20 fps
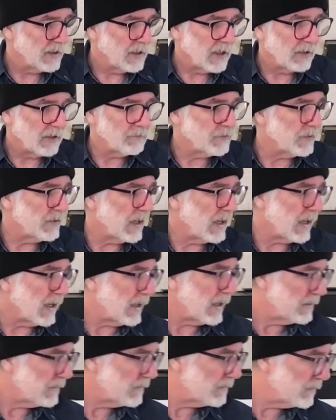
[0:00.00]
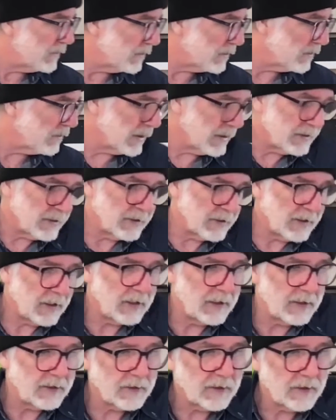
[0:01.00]
And for that, you're going to
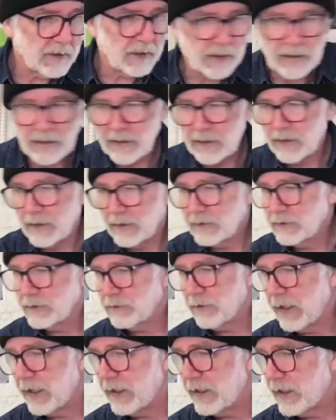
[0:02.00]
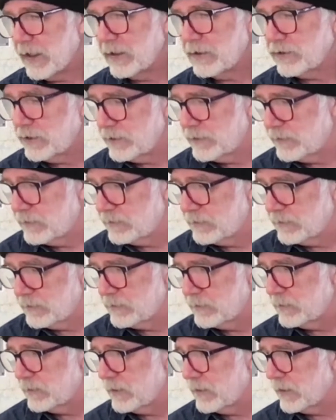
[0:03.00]
need a straight edge
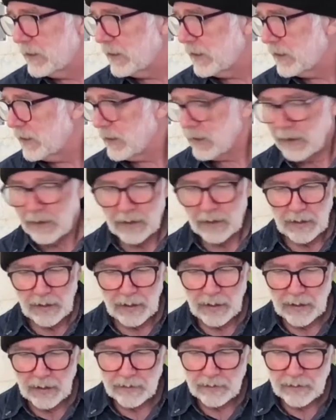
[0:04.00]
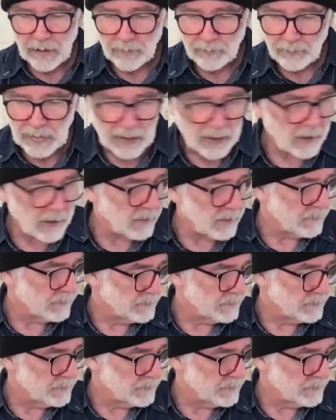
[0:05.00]
and a pen.